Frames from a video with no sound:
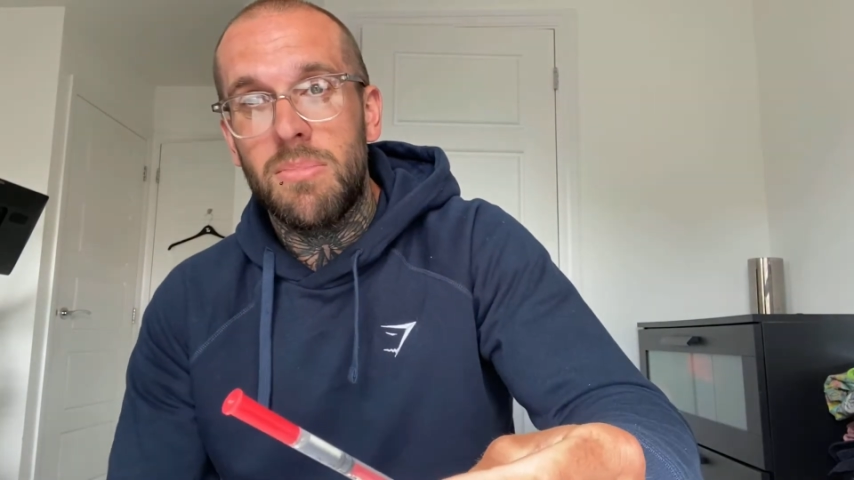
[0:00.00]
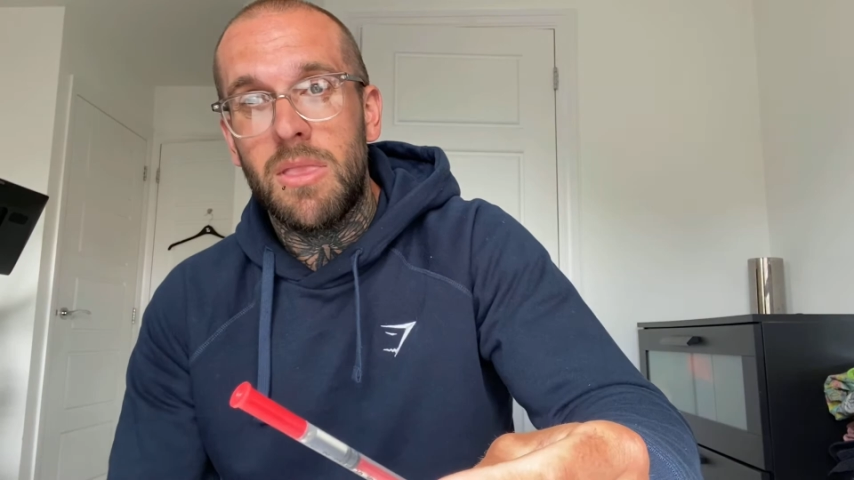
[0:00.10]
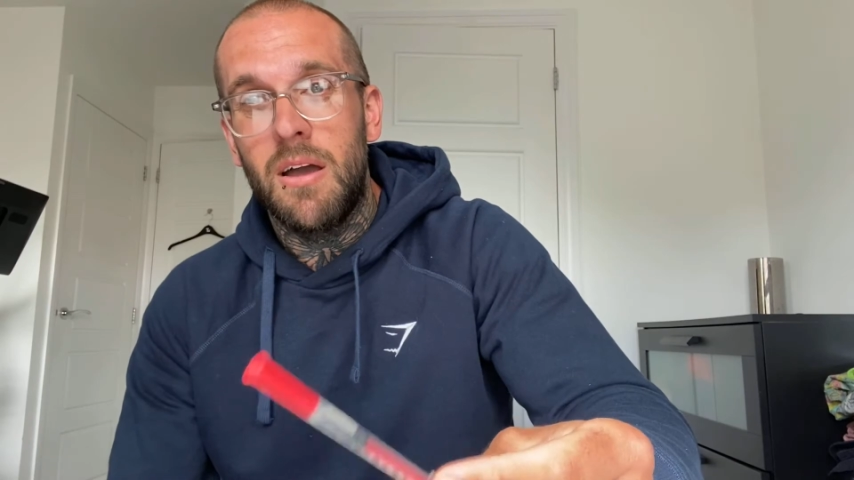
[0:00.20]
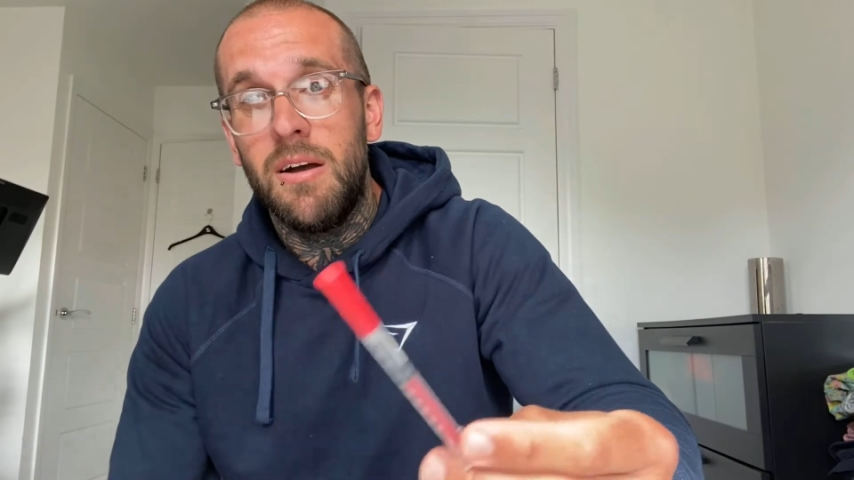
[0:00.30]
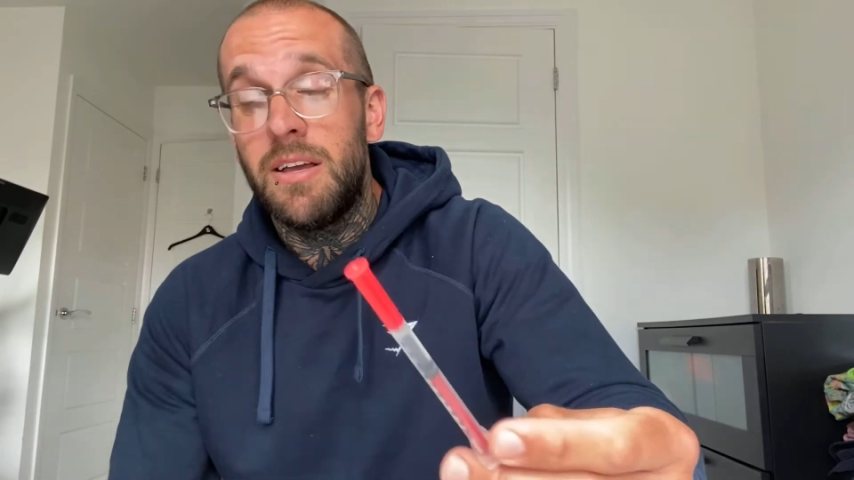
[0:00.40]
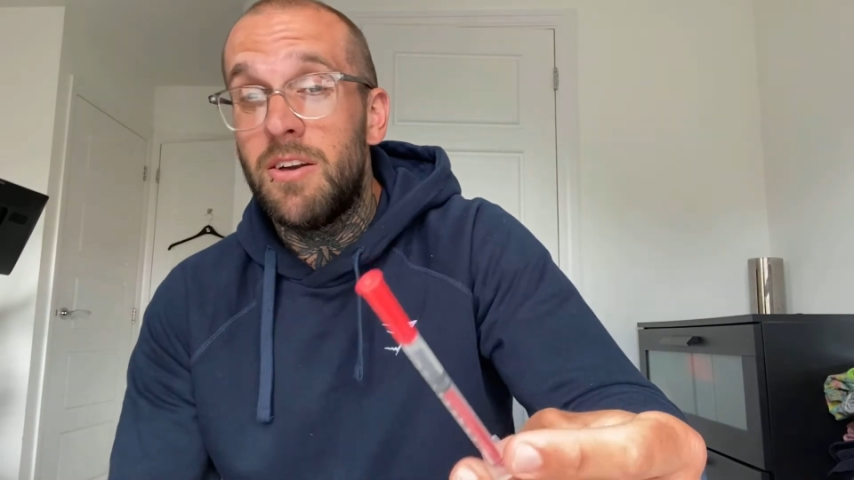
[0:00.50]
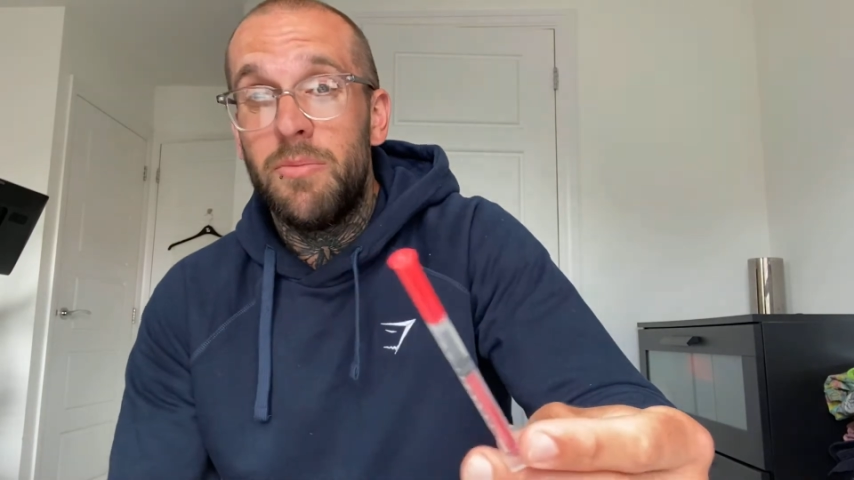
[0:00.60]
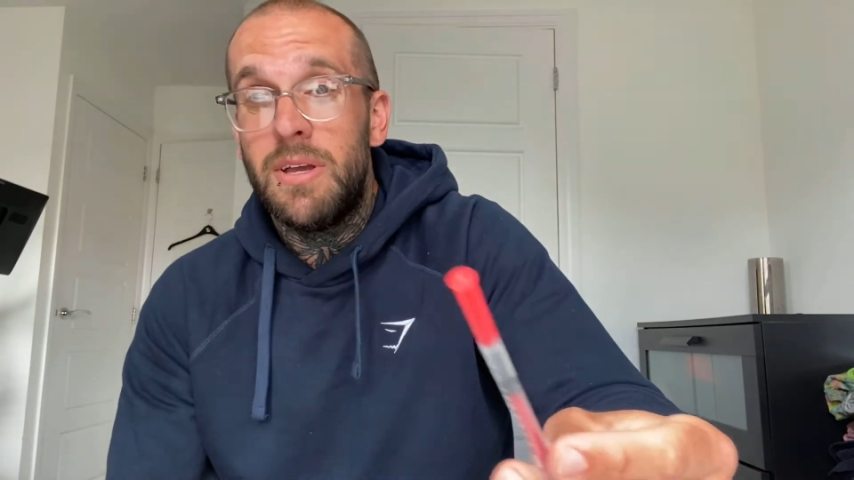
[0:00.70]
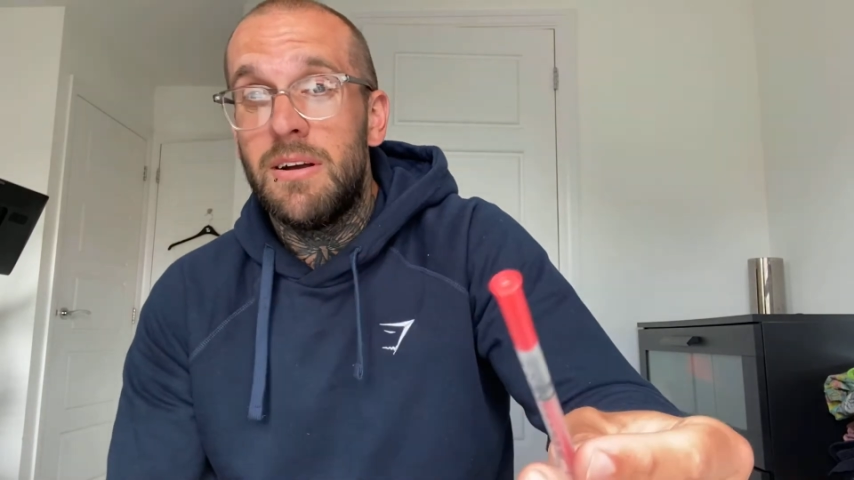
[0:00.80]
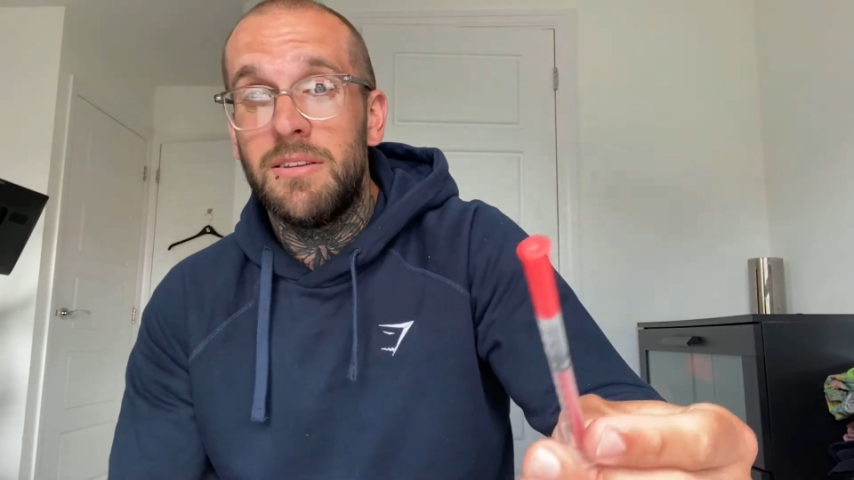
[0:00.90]
Or it could
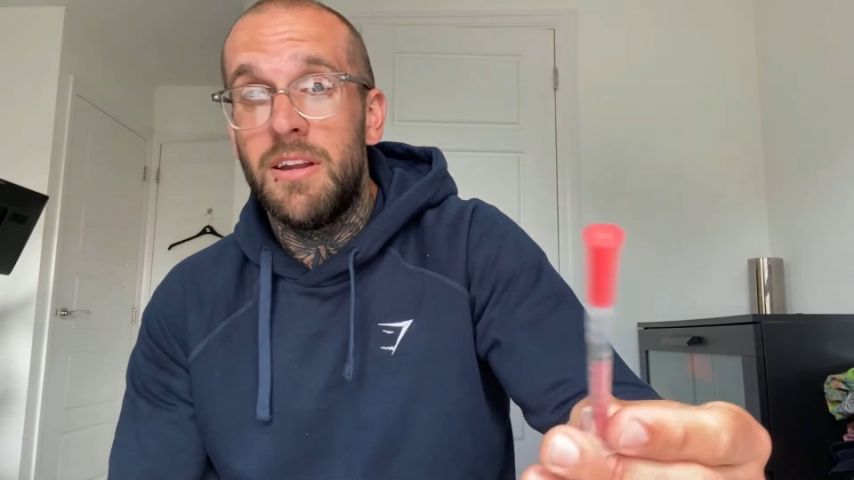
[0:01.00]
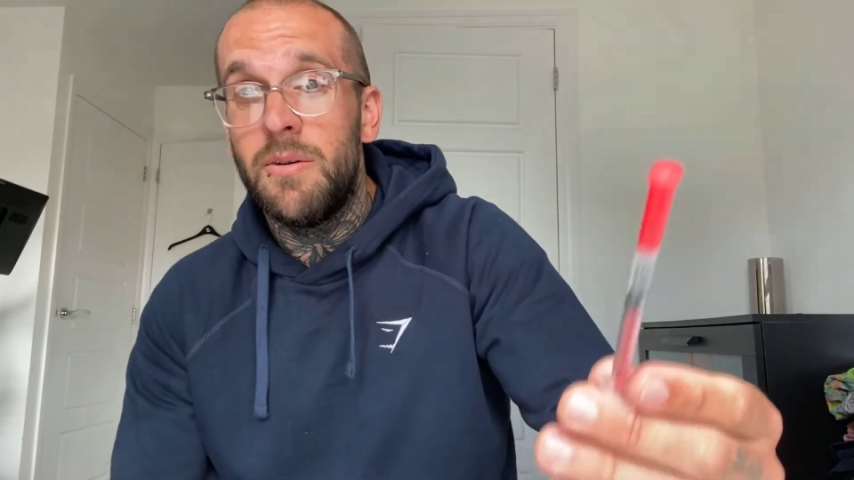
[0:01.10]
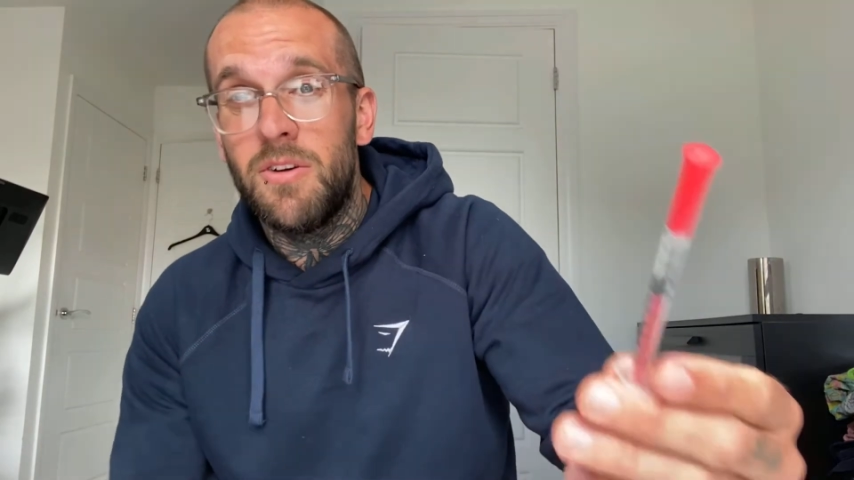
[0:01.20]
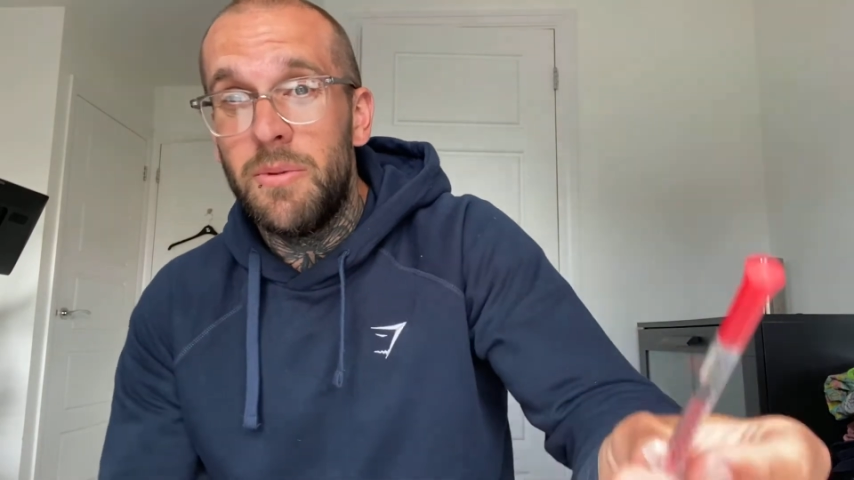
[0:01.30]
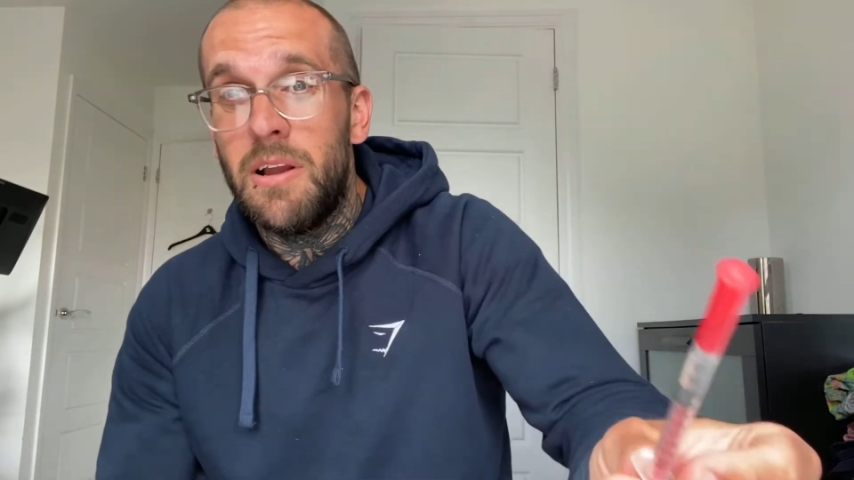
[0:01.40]
be, I don't know, it could be